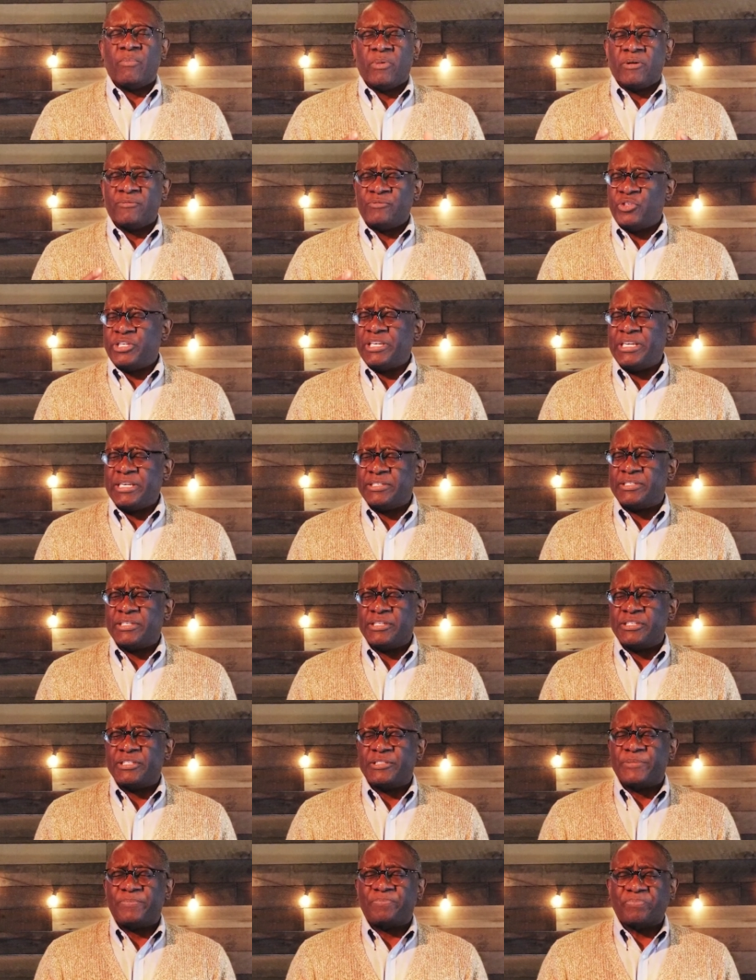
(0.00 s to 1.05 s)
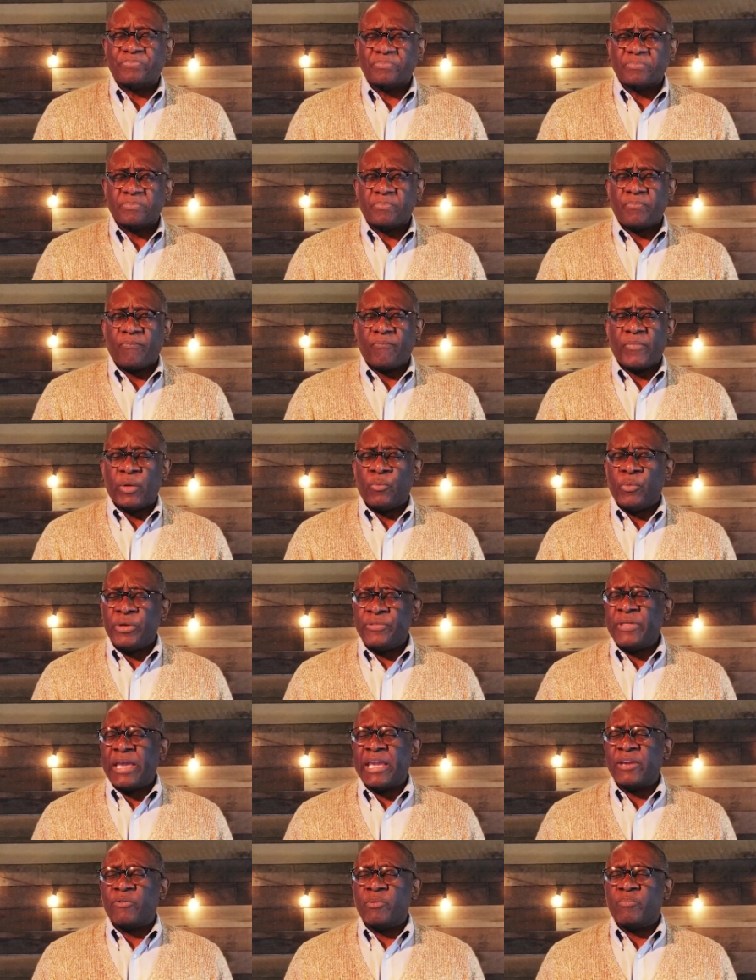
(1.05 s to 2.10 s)
of Jesus, we
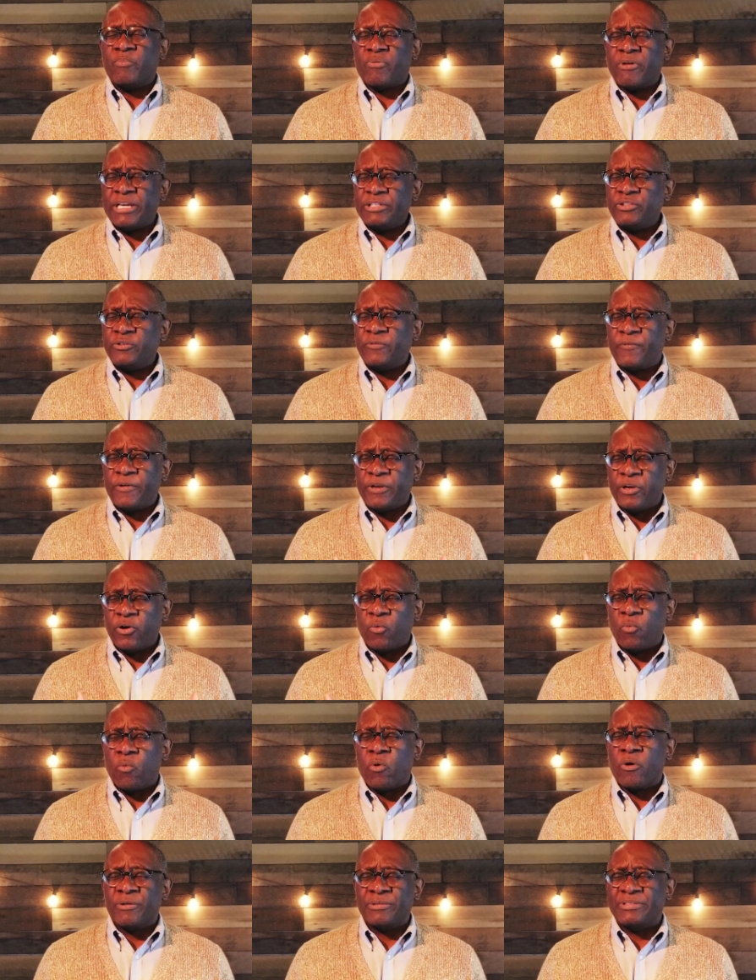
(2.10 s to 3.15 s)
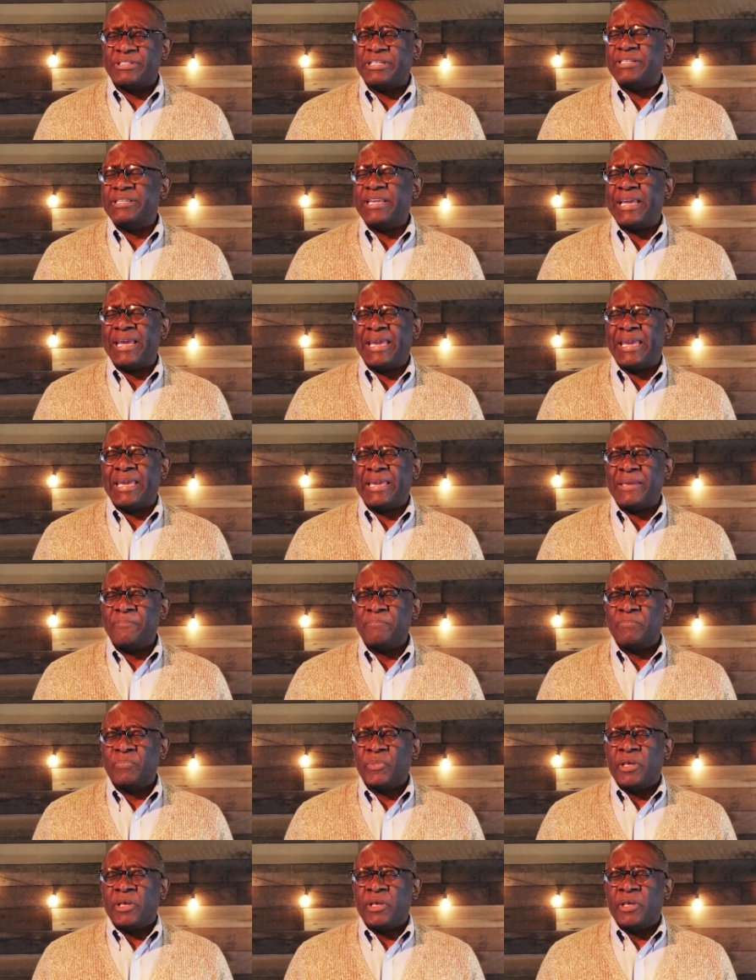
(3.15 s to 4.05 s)
thank and praise you for your word today.